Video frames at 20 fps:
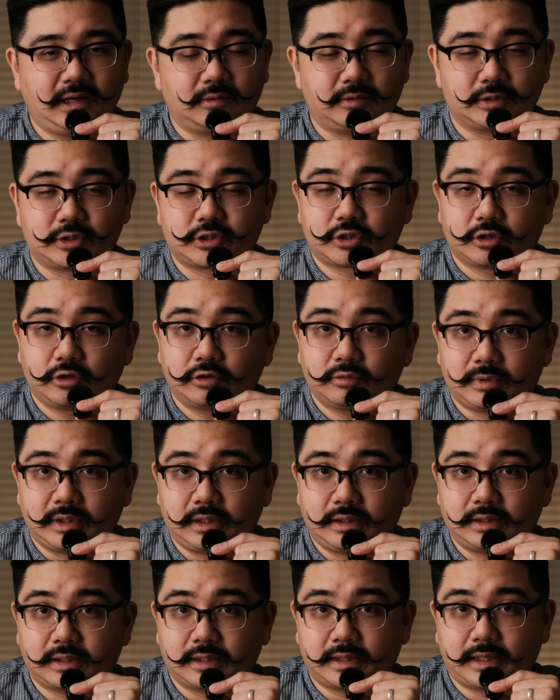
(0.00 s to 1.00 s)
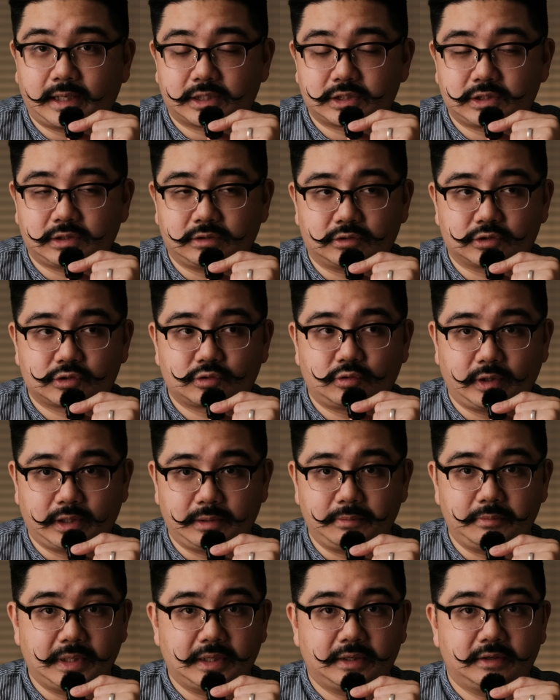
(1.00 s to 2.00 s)
which showed me that actually there's quite
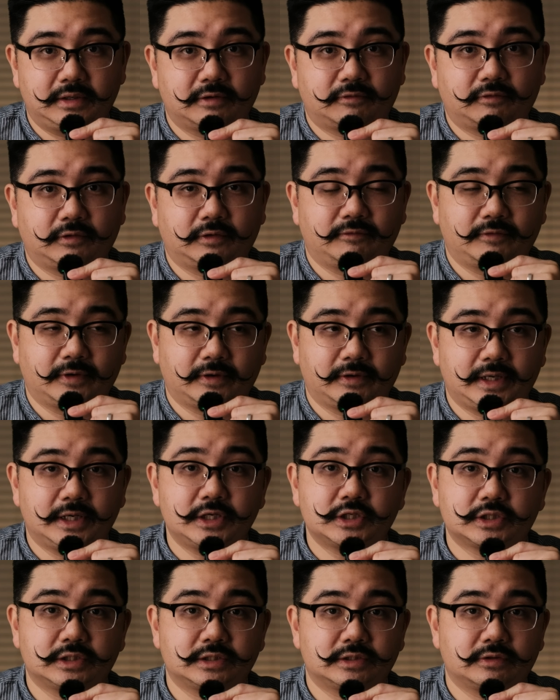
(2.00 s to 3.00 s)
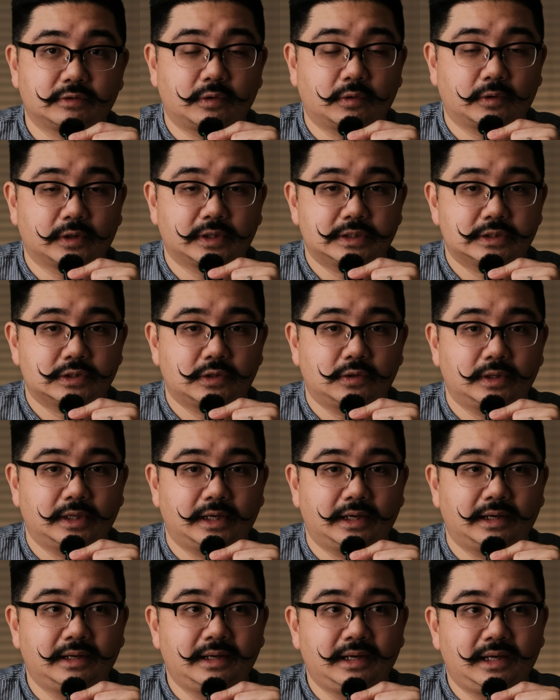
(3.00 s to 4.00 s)
a bit of different variations of
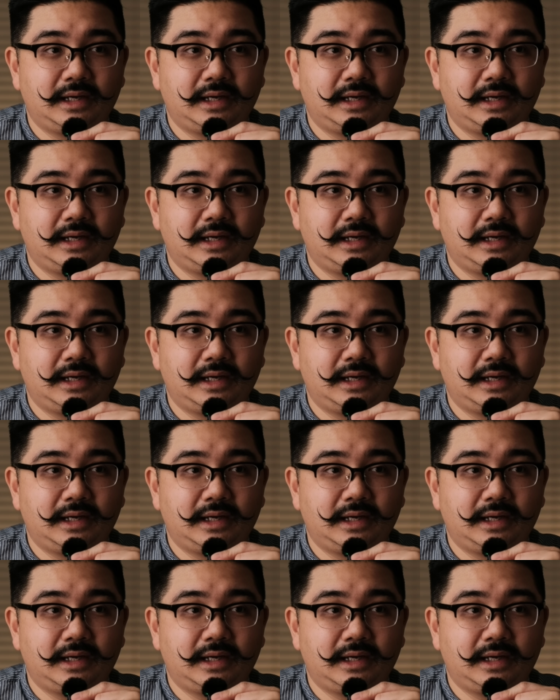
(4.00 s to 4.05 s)
Gorgonzola,